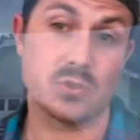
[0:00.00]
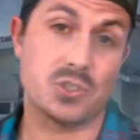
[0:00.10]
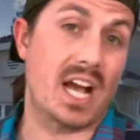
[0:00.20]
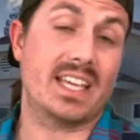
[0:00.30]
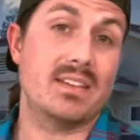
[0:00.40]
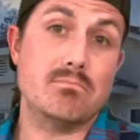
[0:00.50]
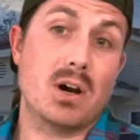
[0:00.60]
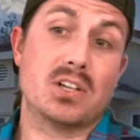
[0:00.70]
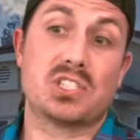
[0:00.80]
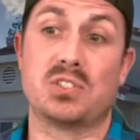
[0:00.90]
so Jackie
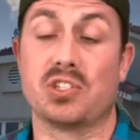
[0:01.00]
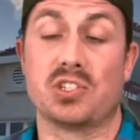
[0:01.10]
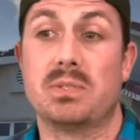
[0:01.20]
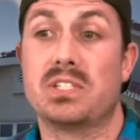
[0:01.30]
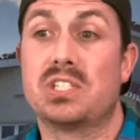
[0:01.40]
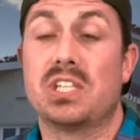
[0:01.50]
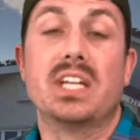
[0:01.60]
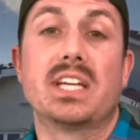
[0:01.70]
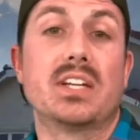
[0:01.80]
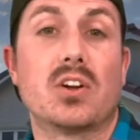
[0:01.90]
must just be
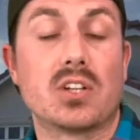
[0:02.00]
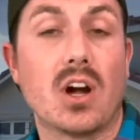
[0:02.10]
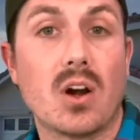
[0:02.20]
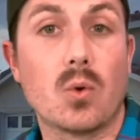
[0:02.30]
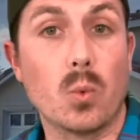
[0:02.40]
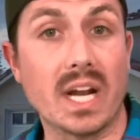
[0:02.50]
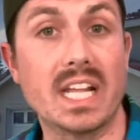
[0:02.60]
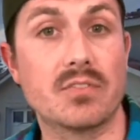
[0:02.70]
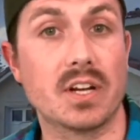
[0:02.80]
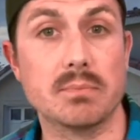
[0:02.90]
sitting in her car
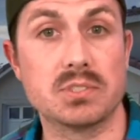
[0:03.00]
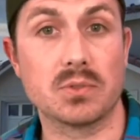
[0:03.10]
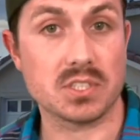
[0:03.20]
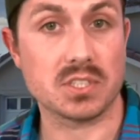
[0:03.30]
waiting for him to return